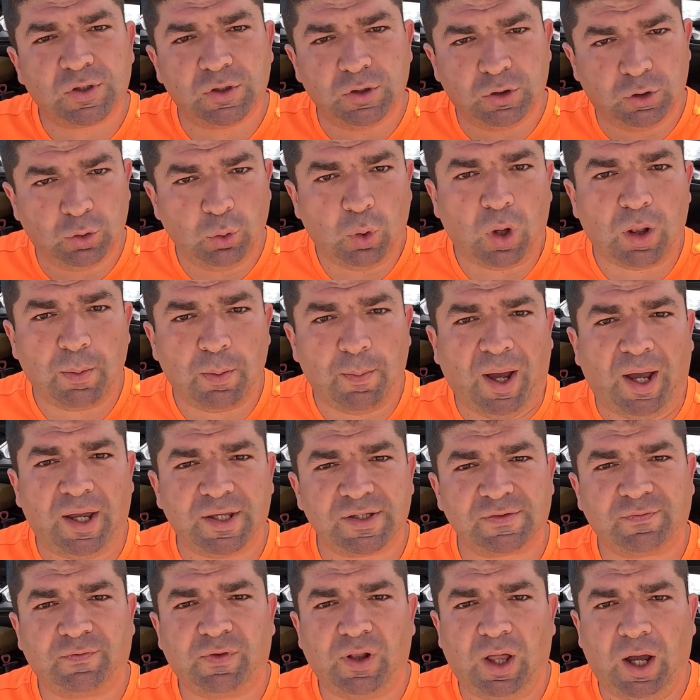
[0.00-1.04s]
dual
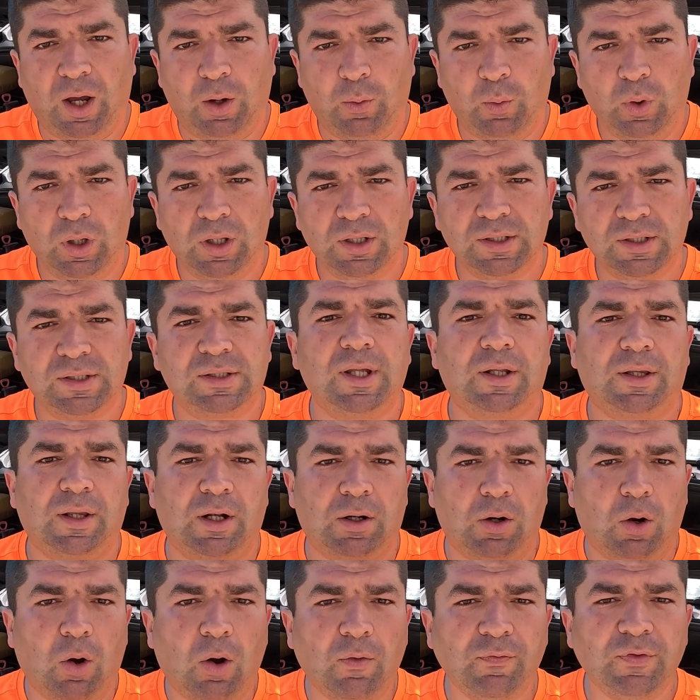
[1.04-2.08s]
mass flywheels that
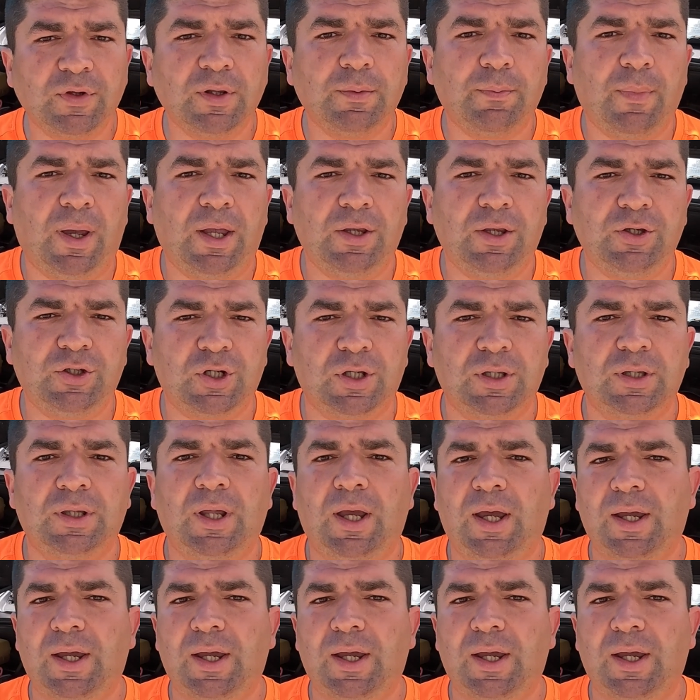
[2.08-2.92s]
are often mentioned